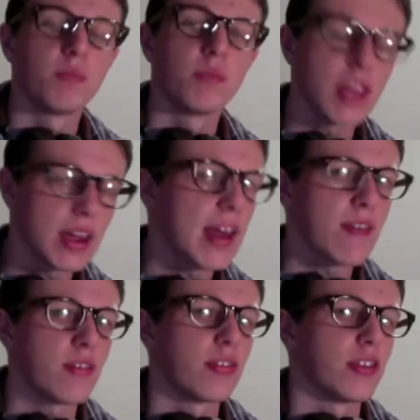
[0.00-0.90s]
Nearly
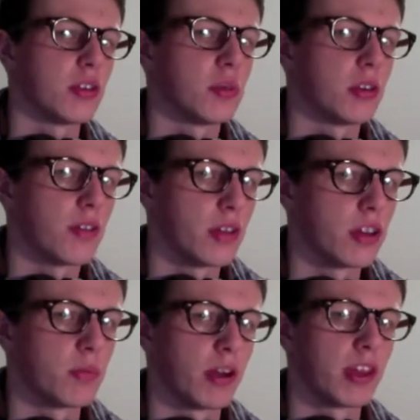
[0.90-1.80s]
everything you will have
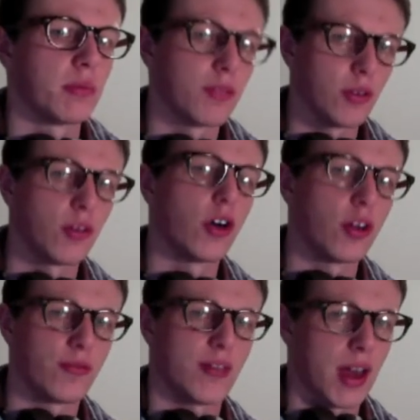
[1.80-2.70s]
heard by them if you're
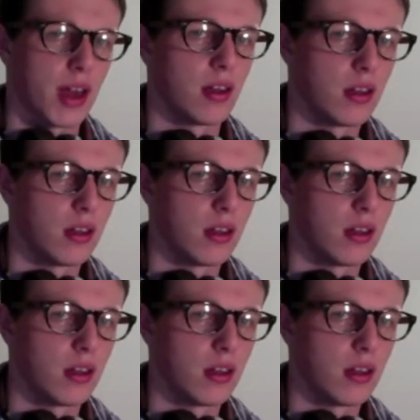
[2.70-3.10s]
not a fan.